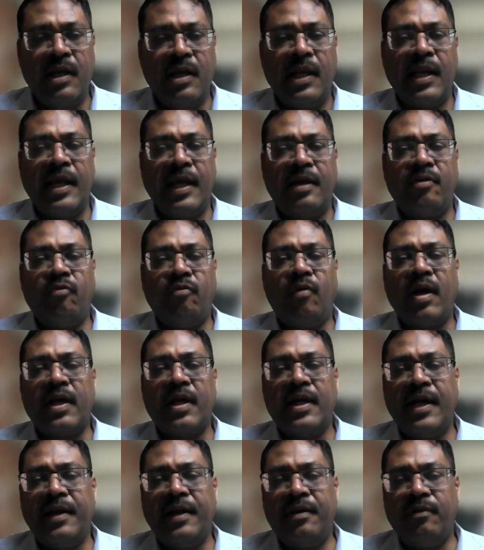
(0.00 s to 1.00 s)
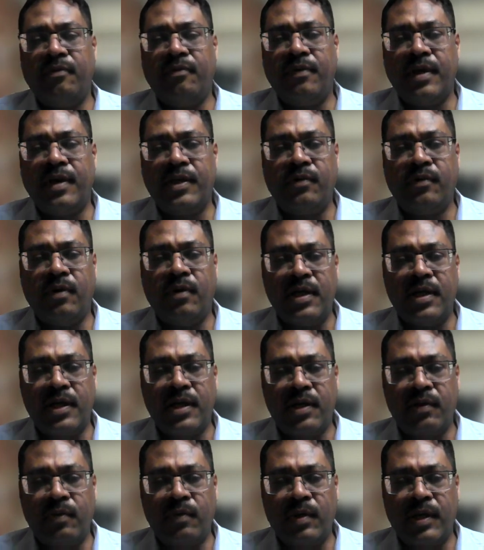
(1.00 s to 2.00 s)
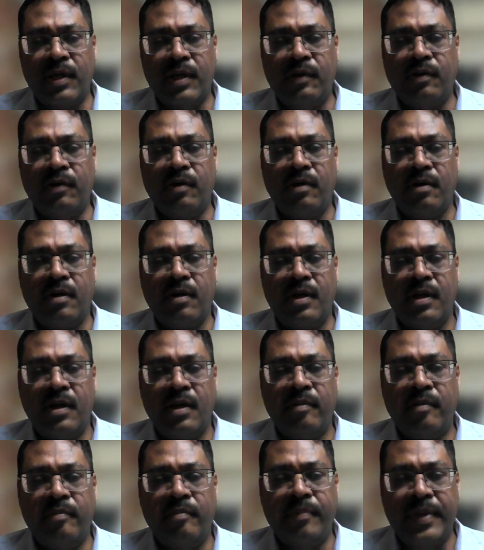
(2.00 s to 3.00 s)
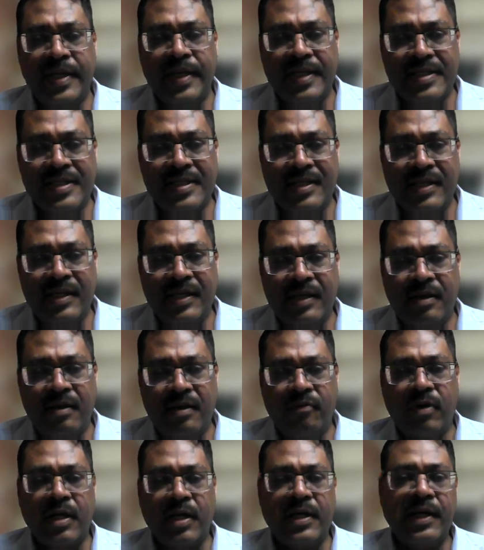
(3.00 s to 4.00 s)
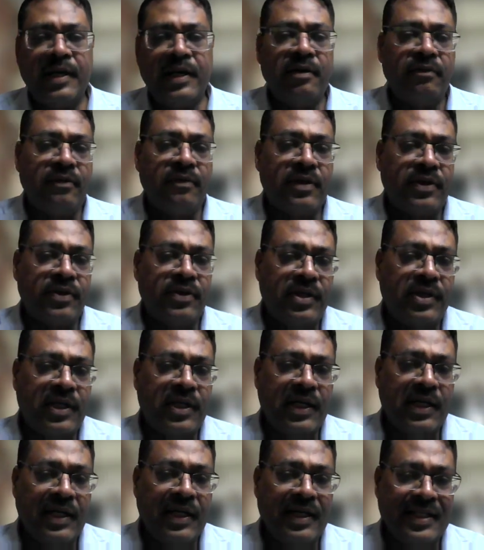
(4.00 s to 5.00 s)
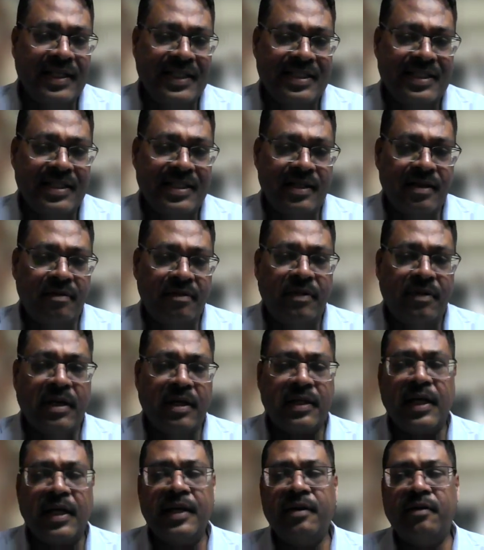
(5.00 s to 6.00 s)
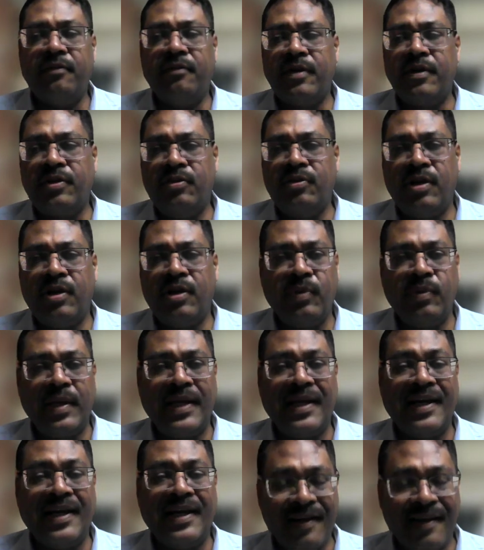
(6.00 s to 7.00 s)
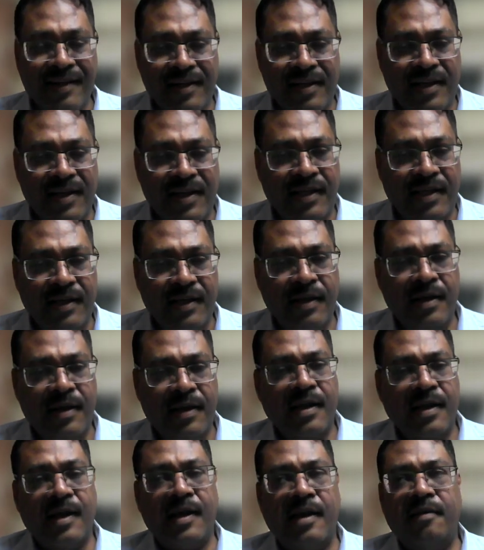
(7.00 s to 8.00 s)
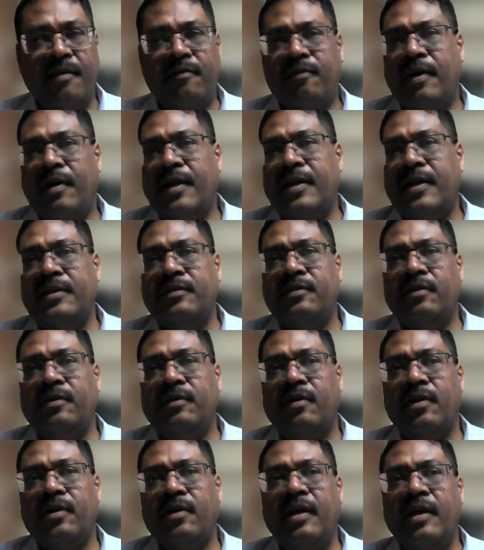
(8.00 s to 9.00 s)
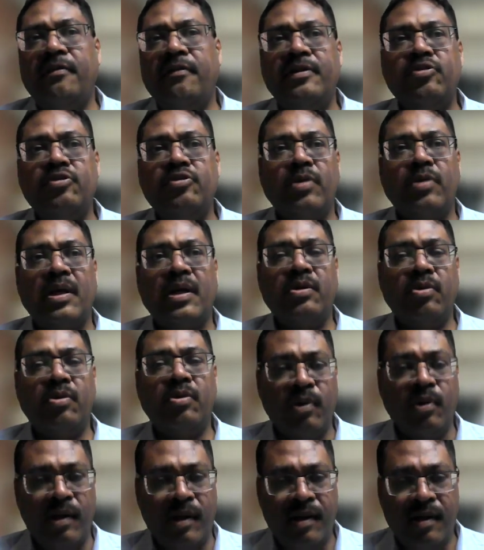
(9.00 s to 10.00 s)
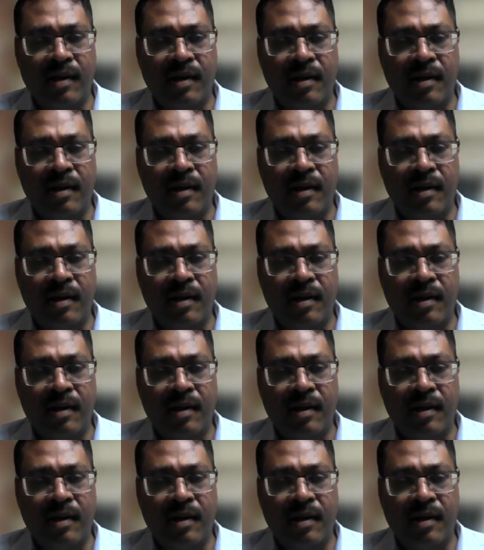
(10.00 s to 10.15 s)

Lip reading: Like what kind of work you undertook in your PhD, what kind of work you did in Leicester, what kind of work you are doing currently, and what is your eventual goal?